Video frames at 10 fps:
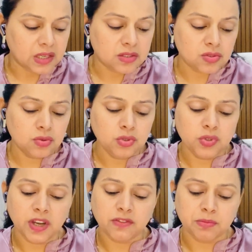So you
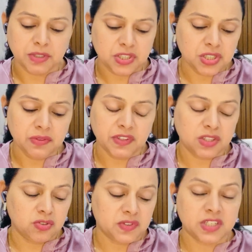have to mention whether
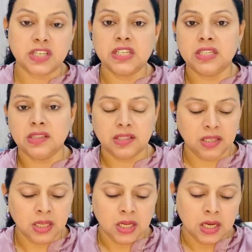you studied
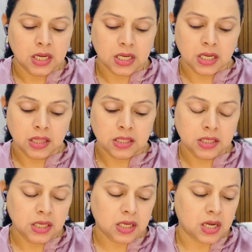Hindi till
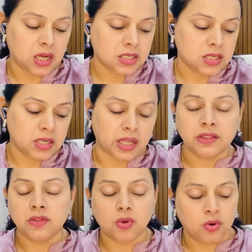the class
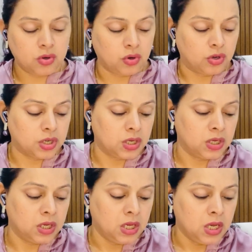10th or
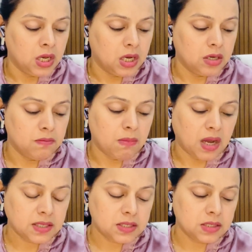not.
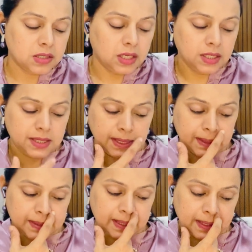Marks in senior
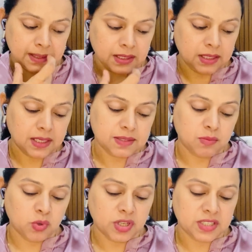secondary
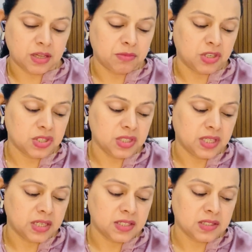board examination,
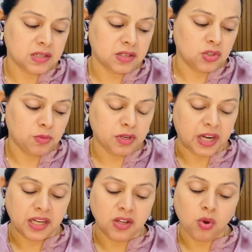that is you'll be
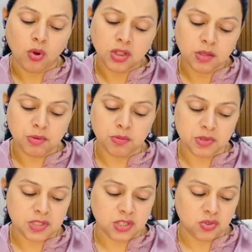writing all the
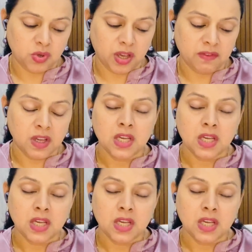papers that you have